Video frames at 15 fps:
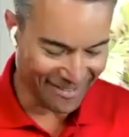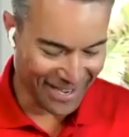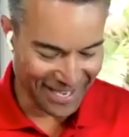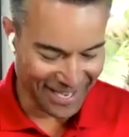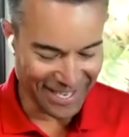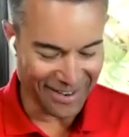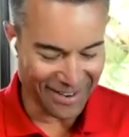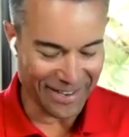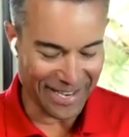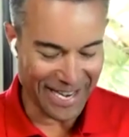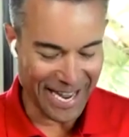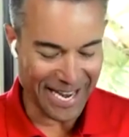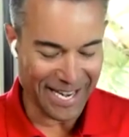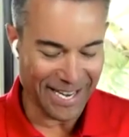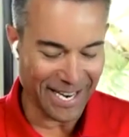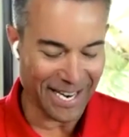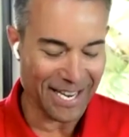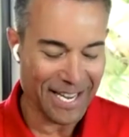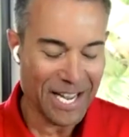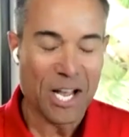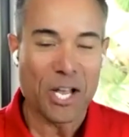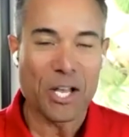it. I love it. And
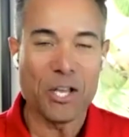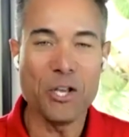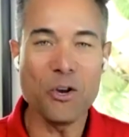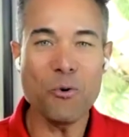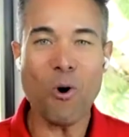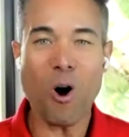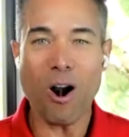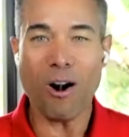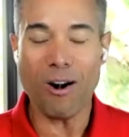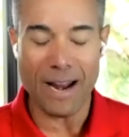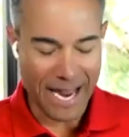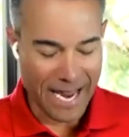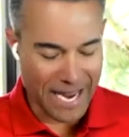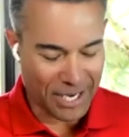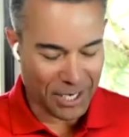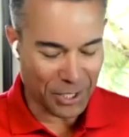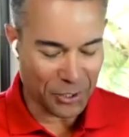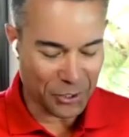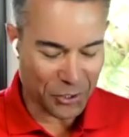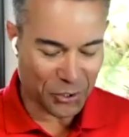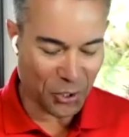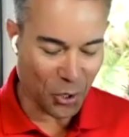you are a
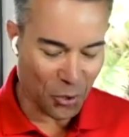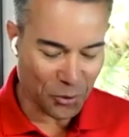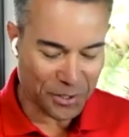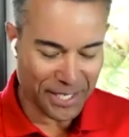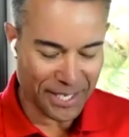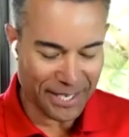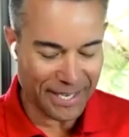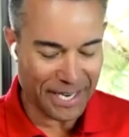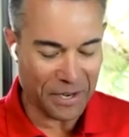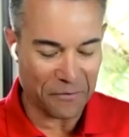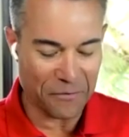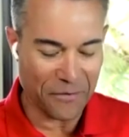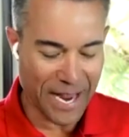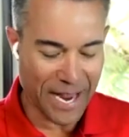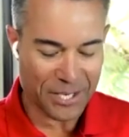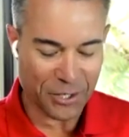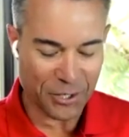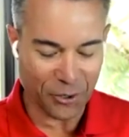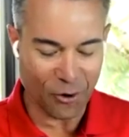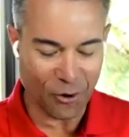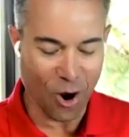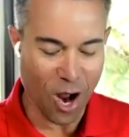consultant,
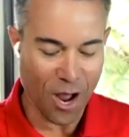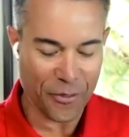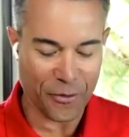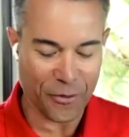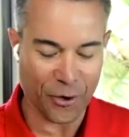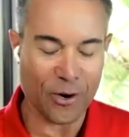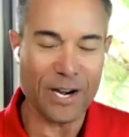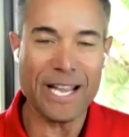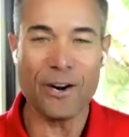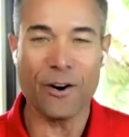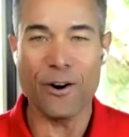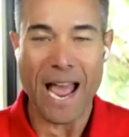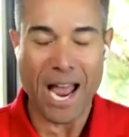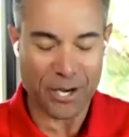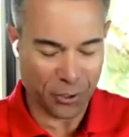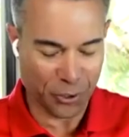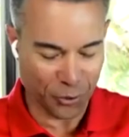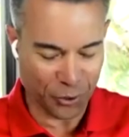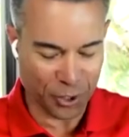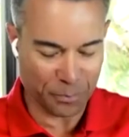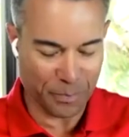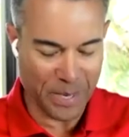investor, author, international
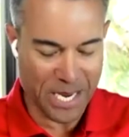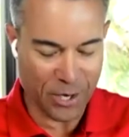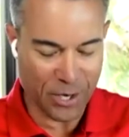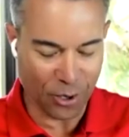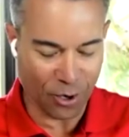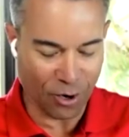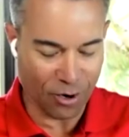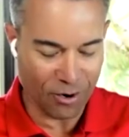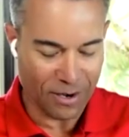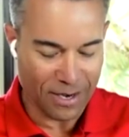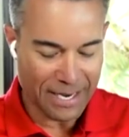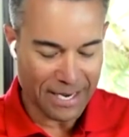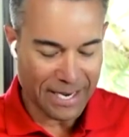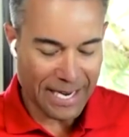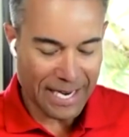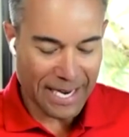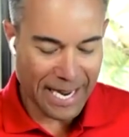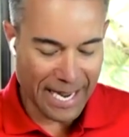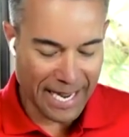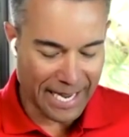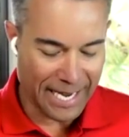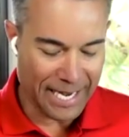speaker,
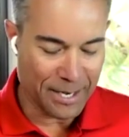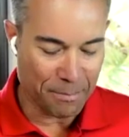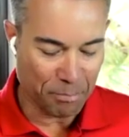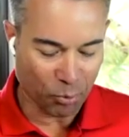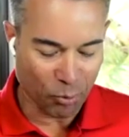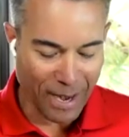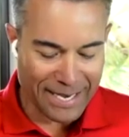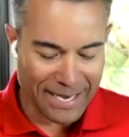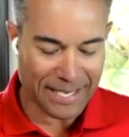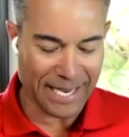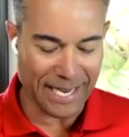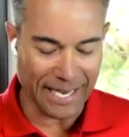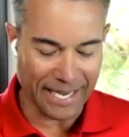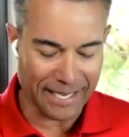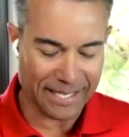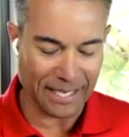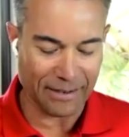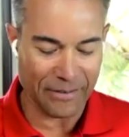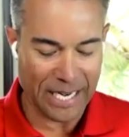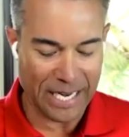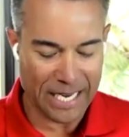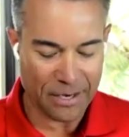and president
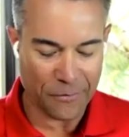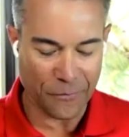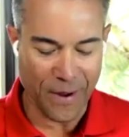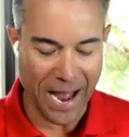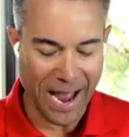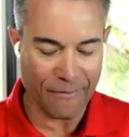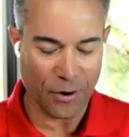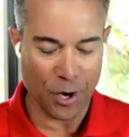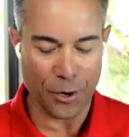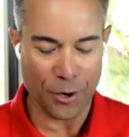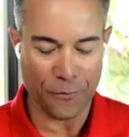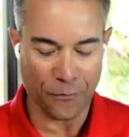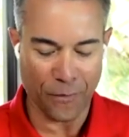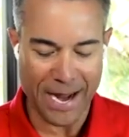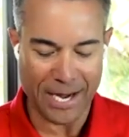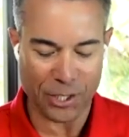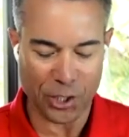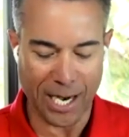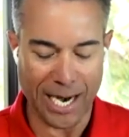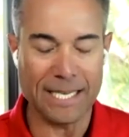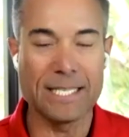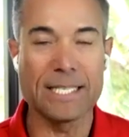of an Inc. 500
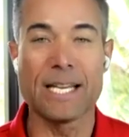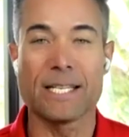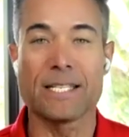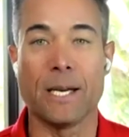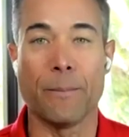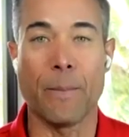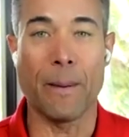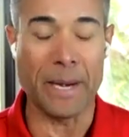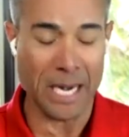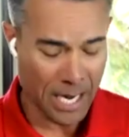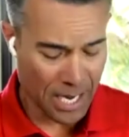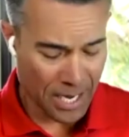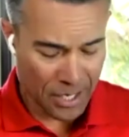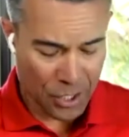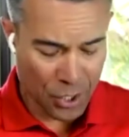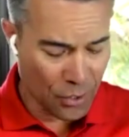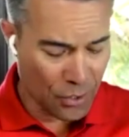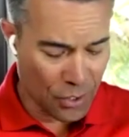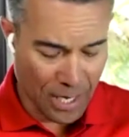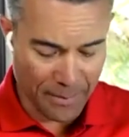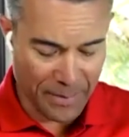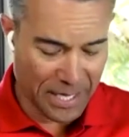franchise system. I mean,
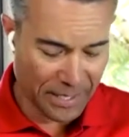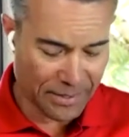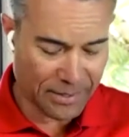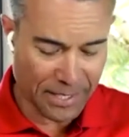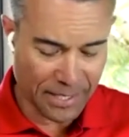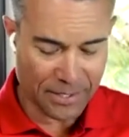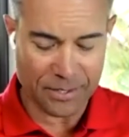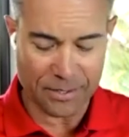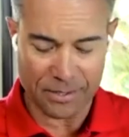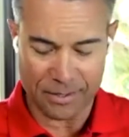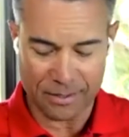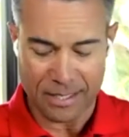this